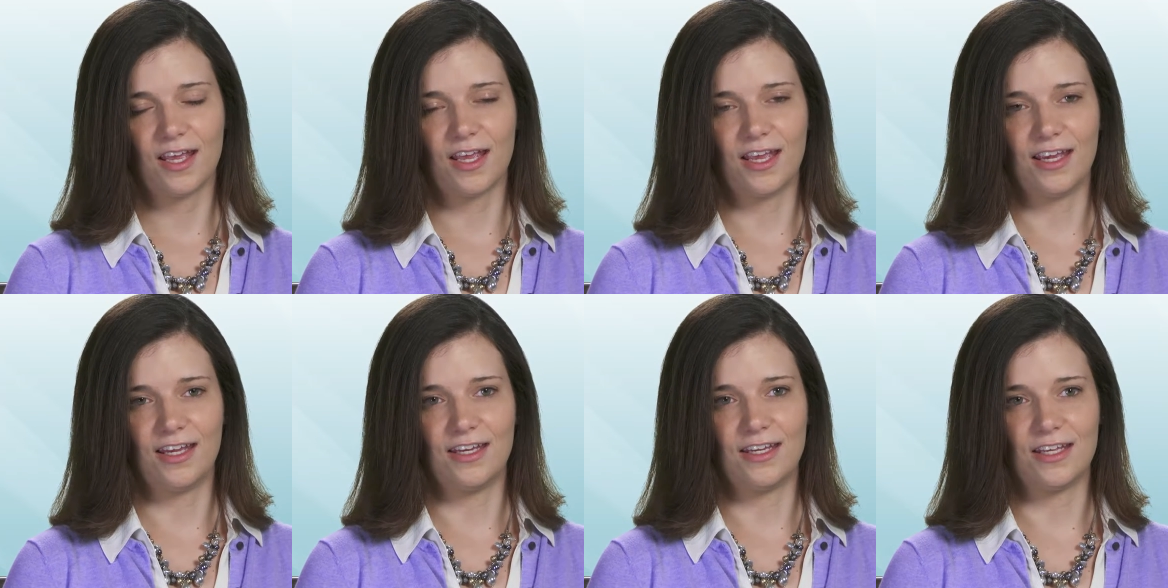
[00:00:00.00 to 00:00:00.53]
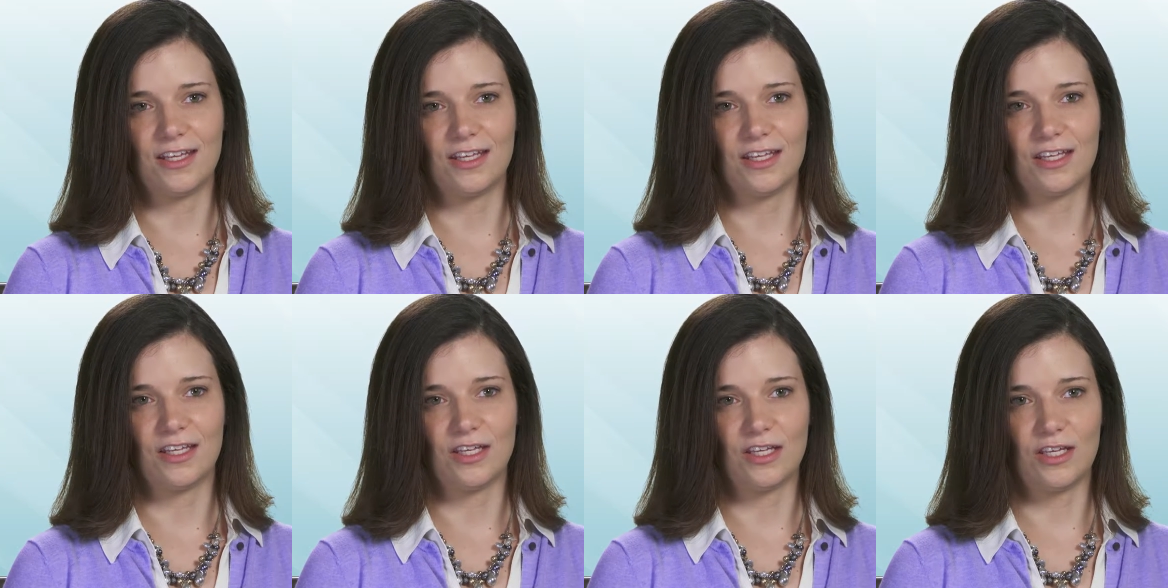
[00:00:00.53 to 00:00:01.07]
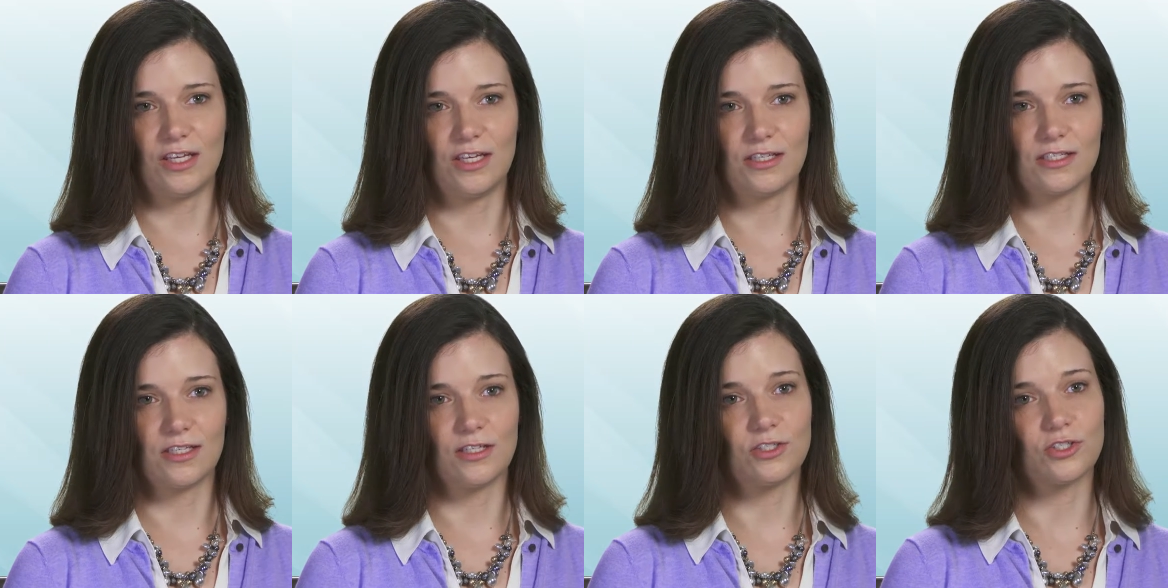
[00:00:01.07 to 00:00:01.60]
And he
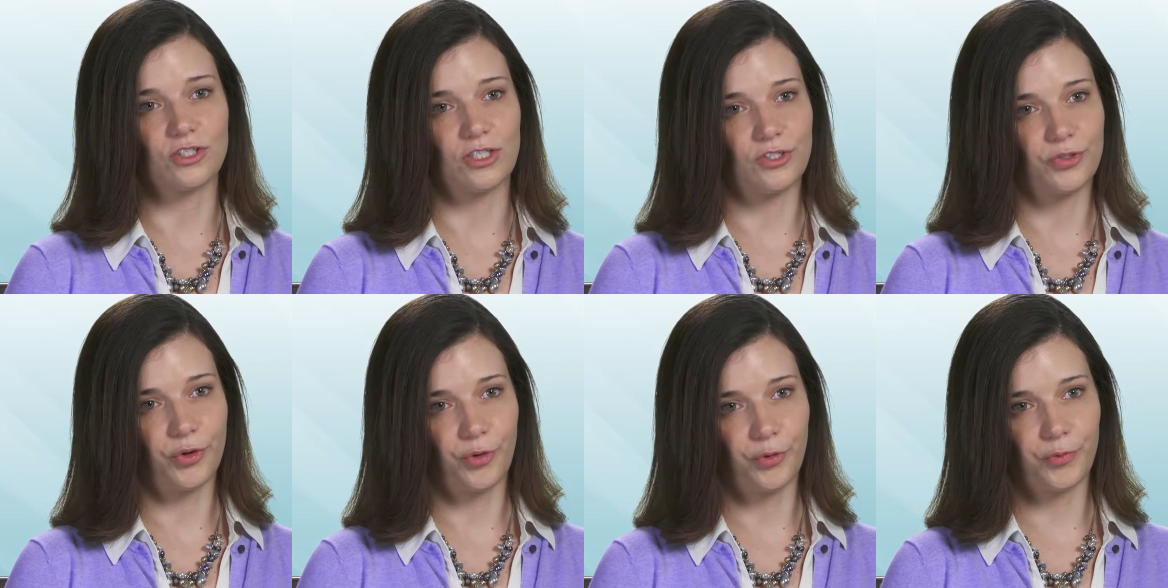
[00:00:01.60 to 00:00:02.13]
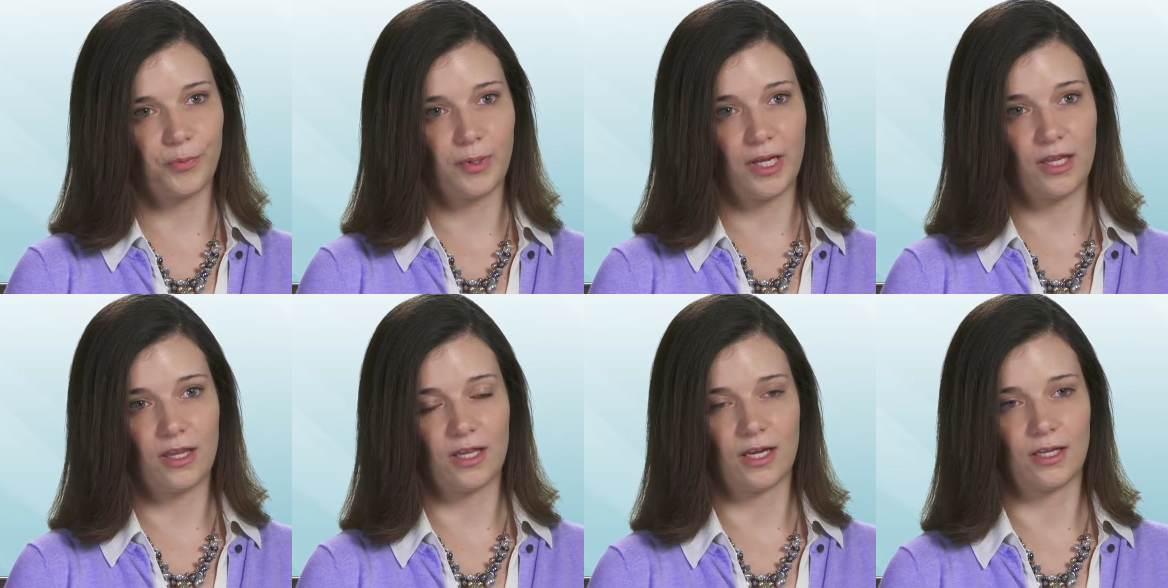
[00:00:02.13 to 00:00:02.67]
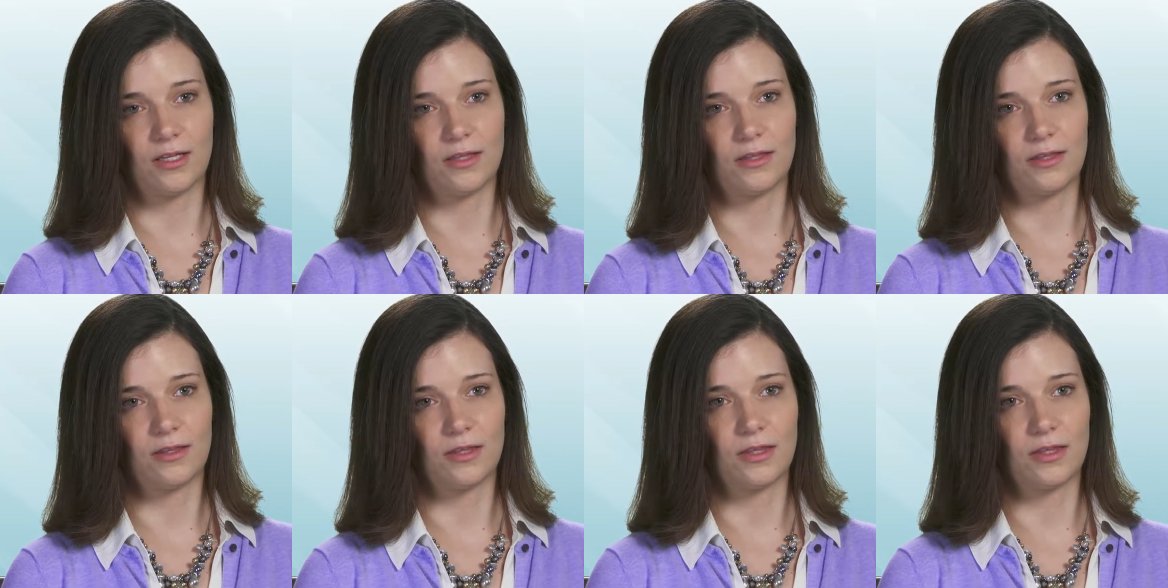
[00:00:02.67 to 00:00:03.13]
essentially told me that